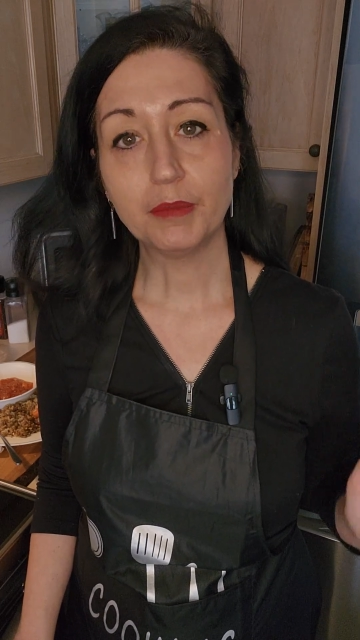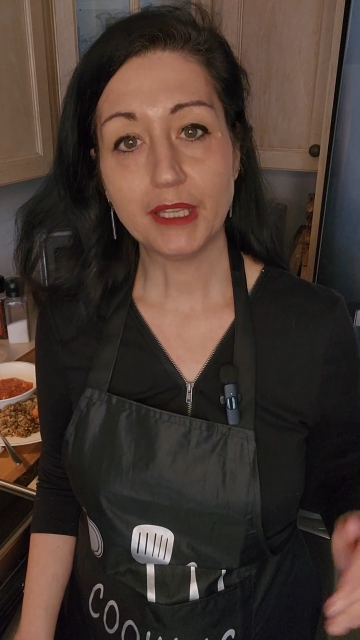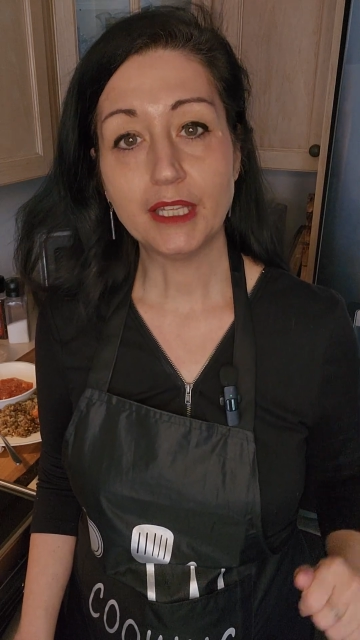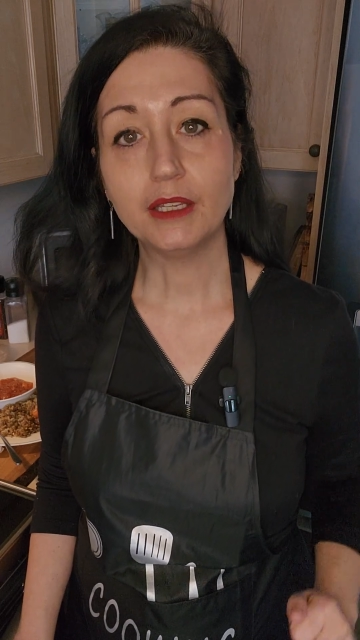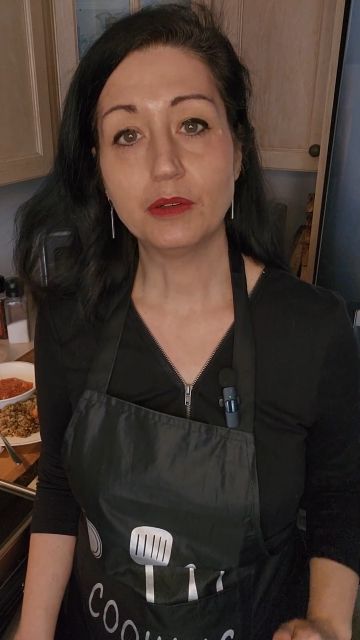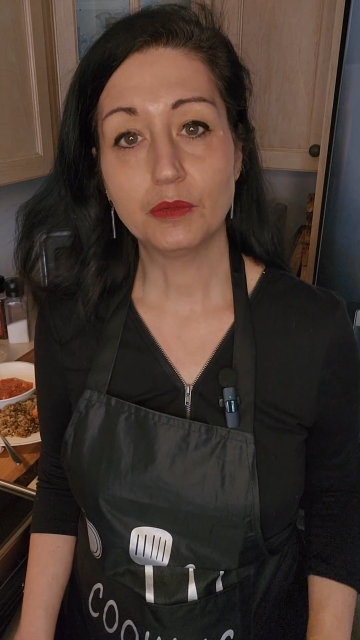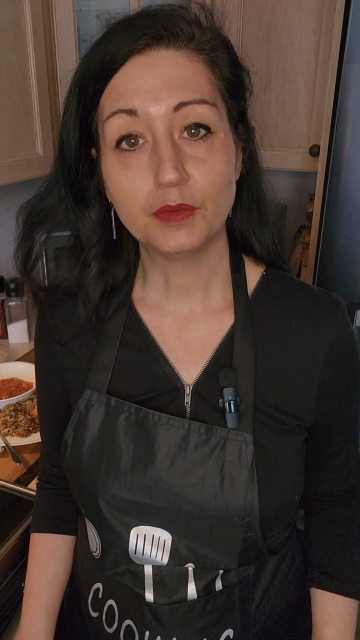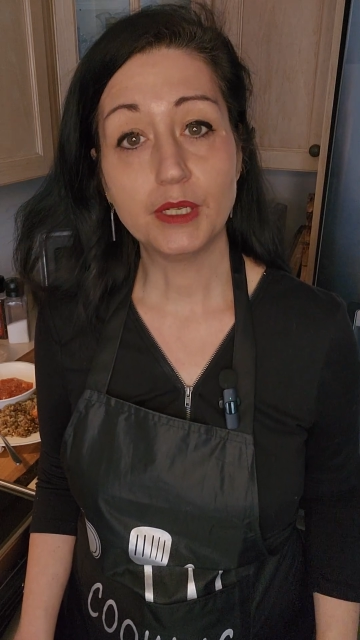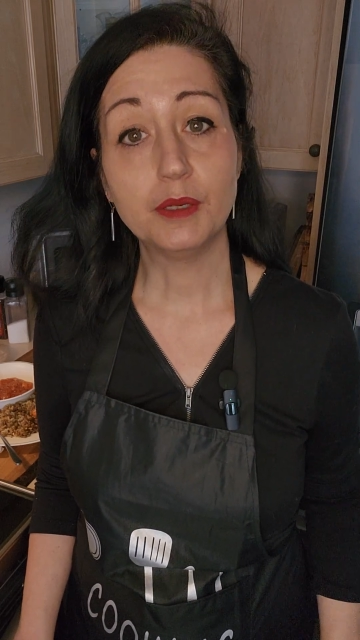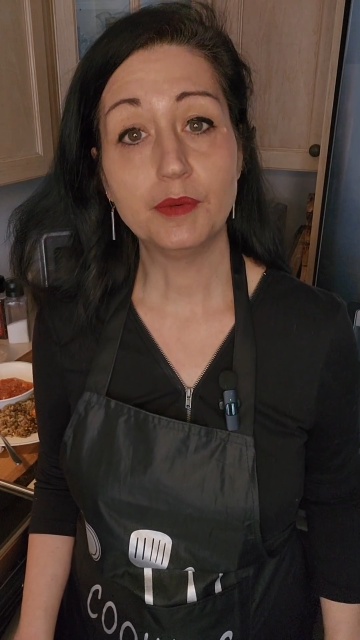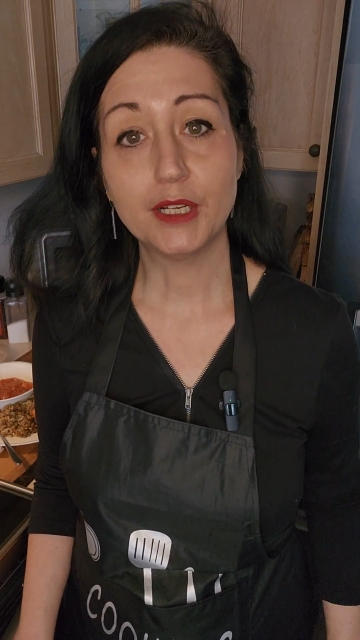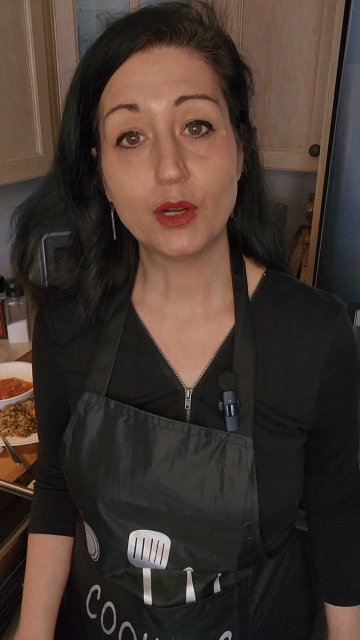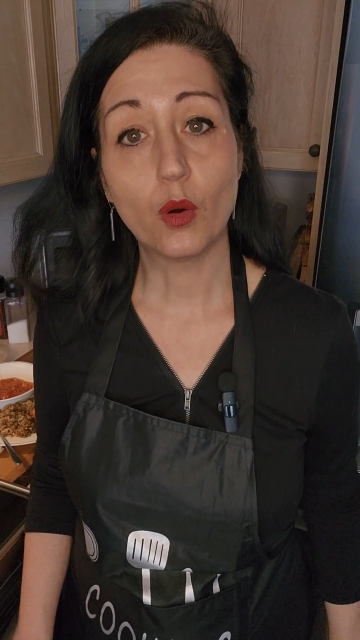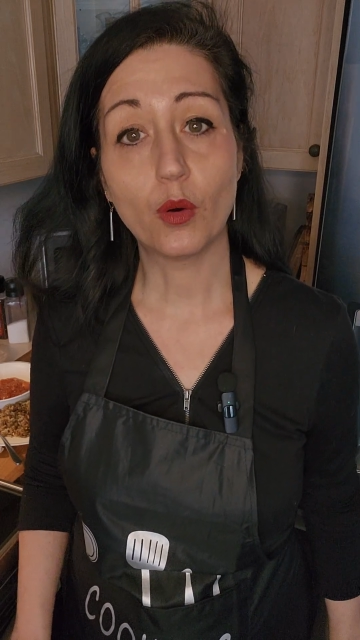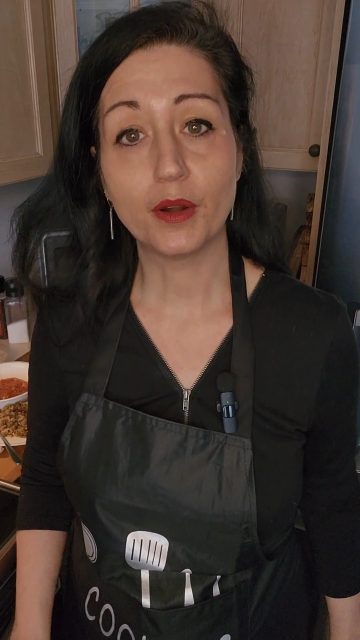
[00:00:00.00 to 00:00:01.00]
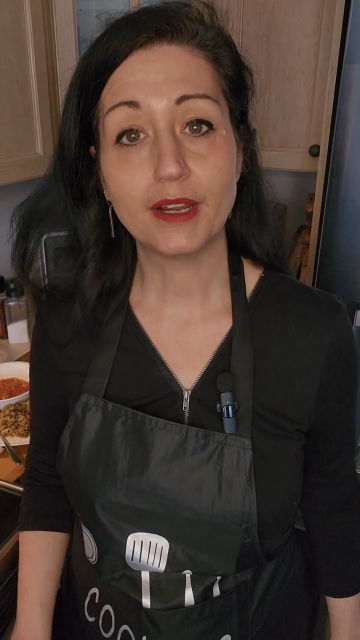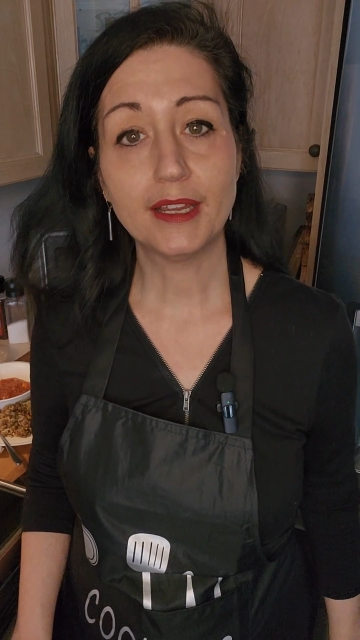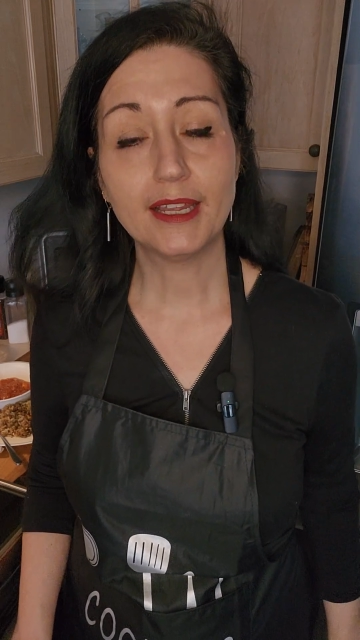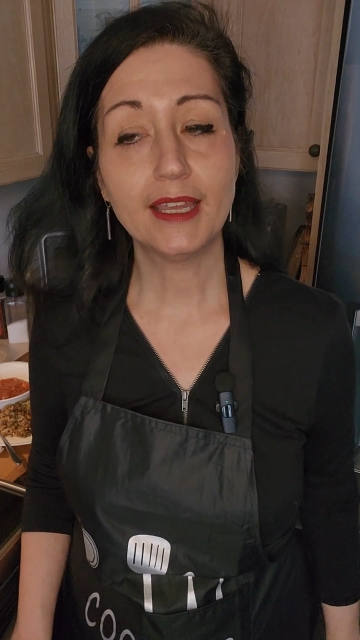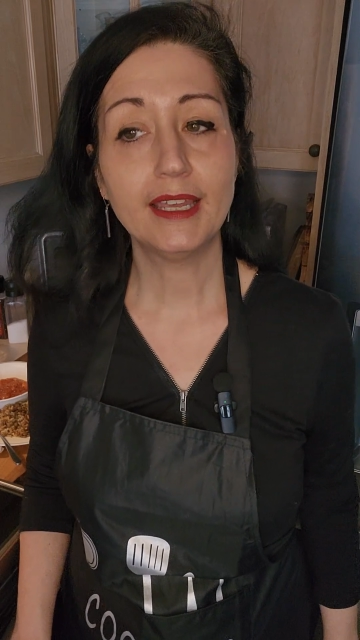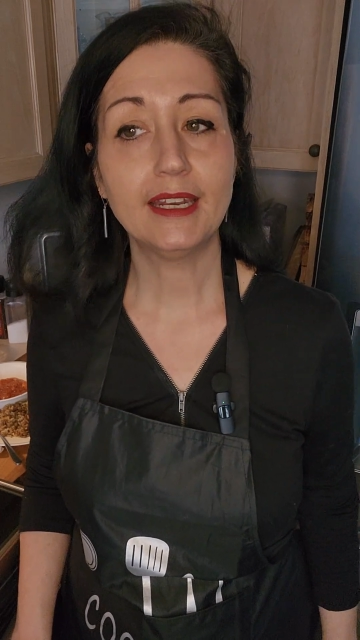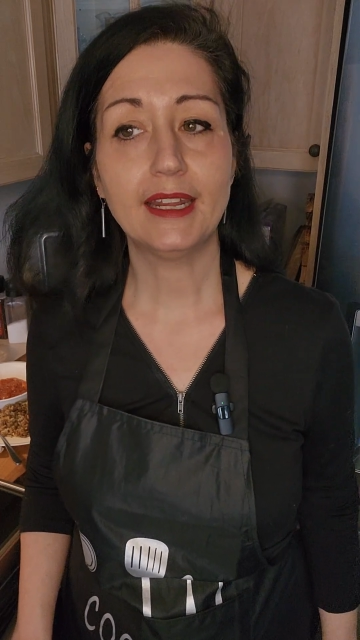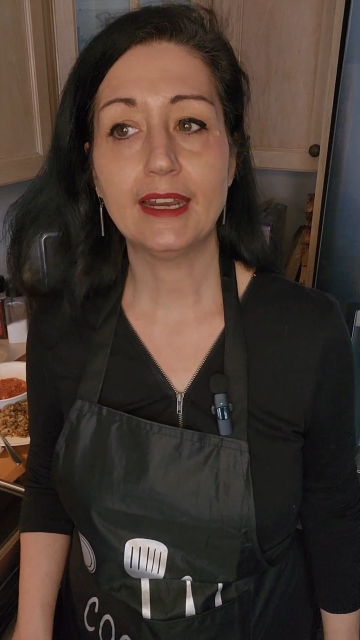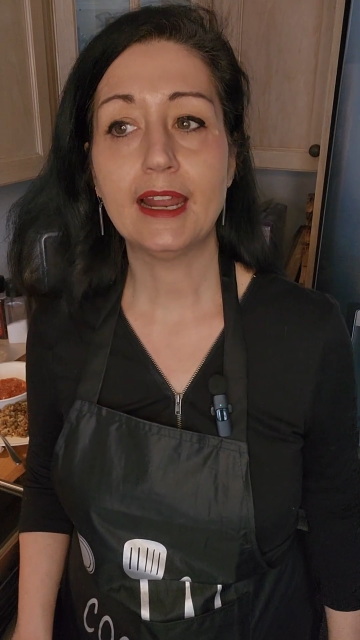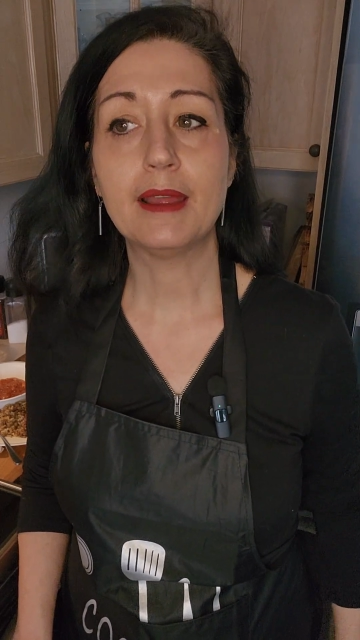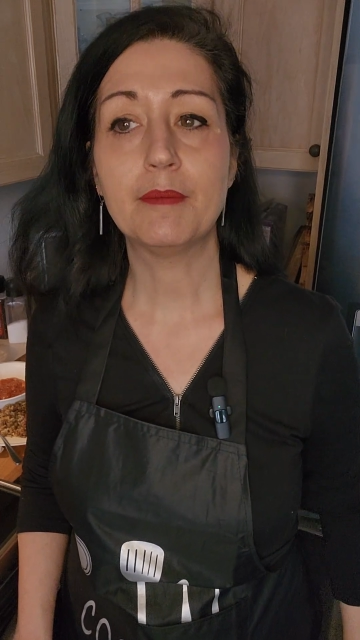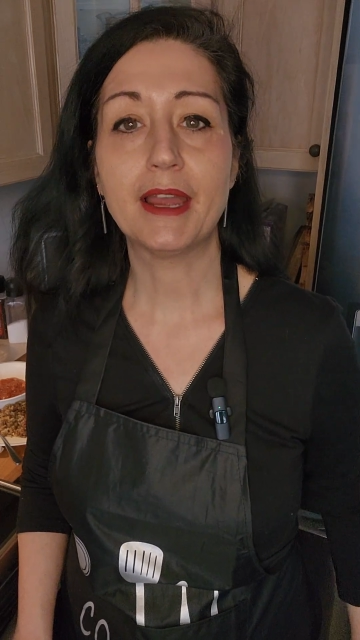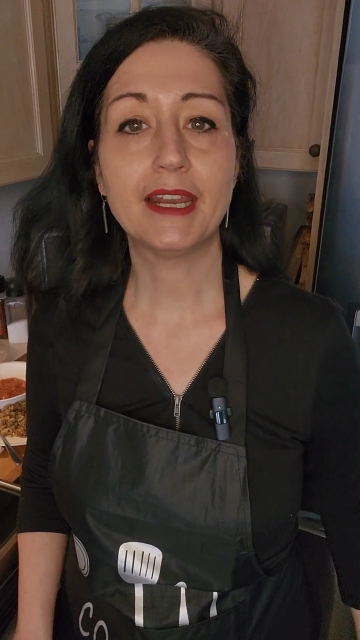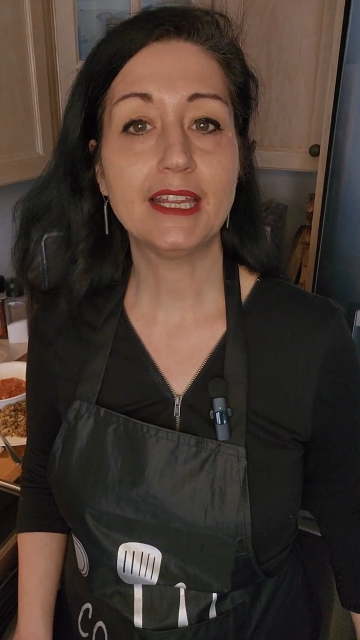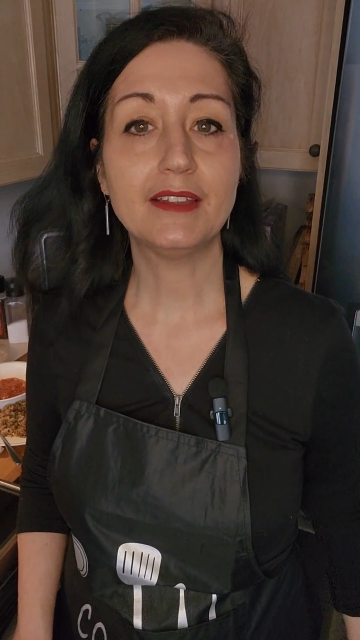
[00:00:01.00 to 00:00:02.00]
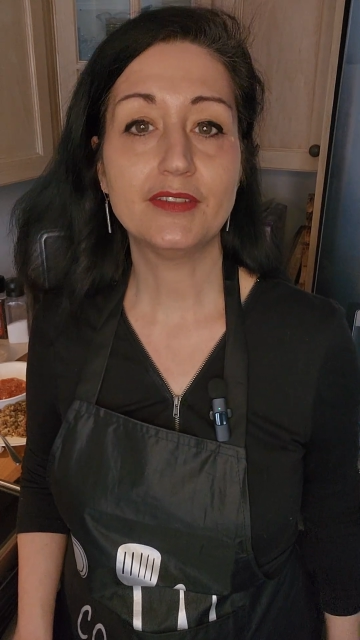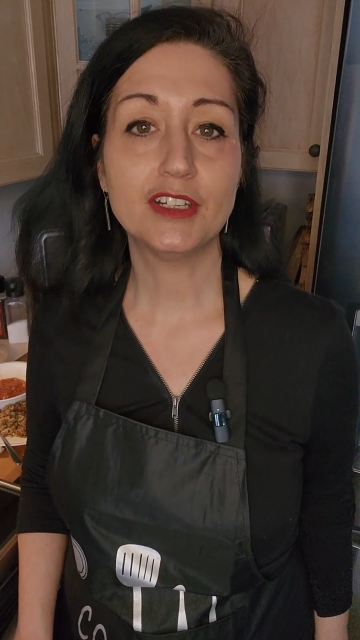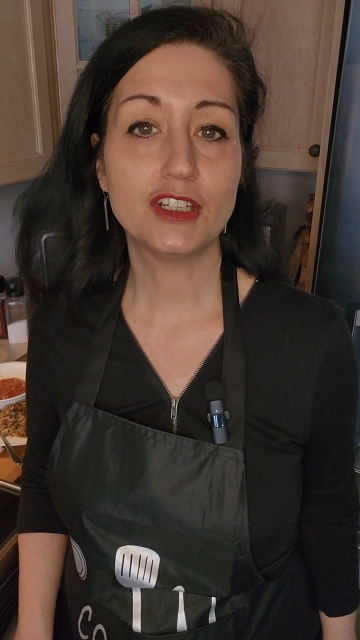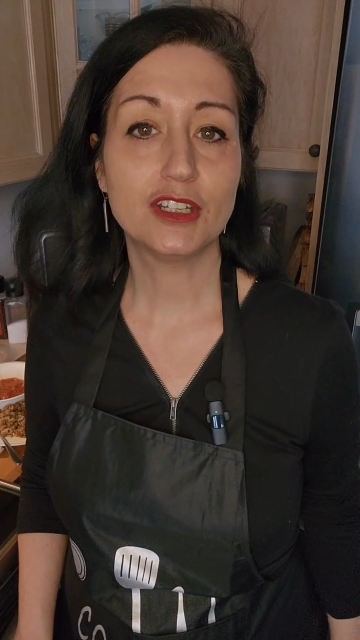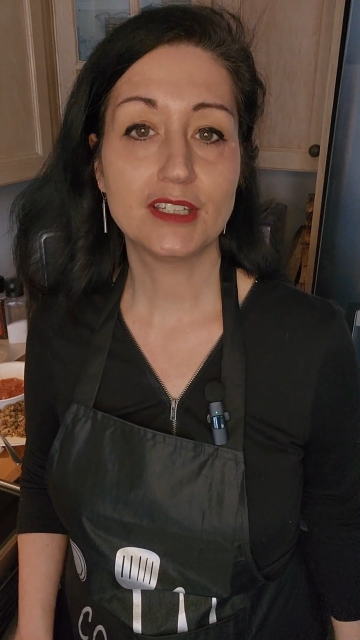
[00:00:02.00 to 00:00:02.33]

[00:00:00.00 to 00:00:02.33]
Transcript: be re-recording it, and I might even